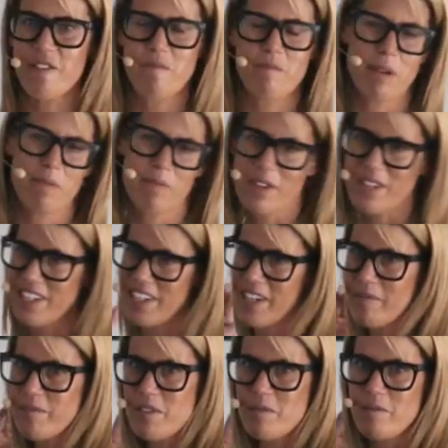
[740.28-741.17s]
I want people to
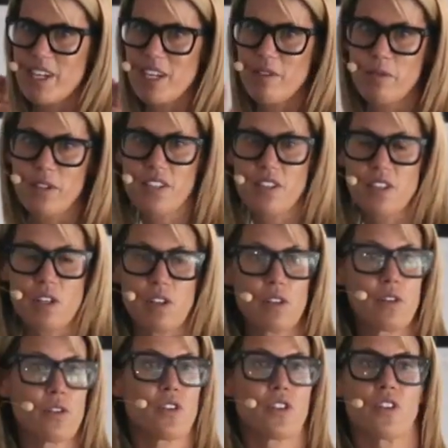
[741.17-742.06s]
come to me with
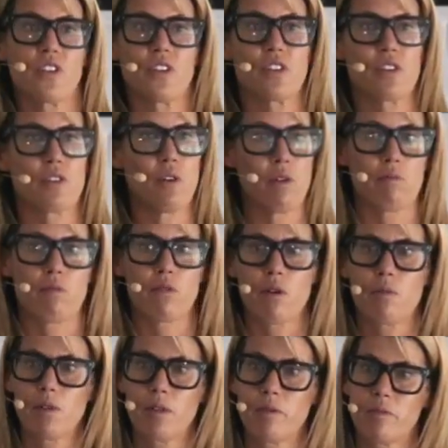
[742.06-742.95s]
solutions, not
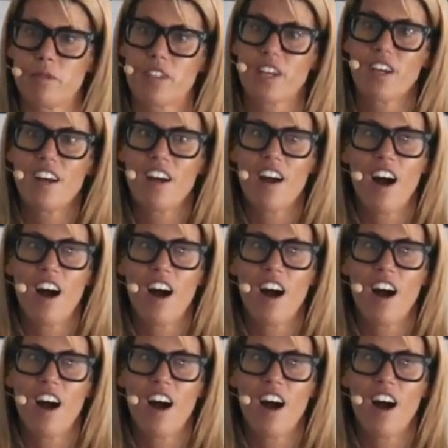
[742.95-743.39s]
problems.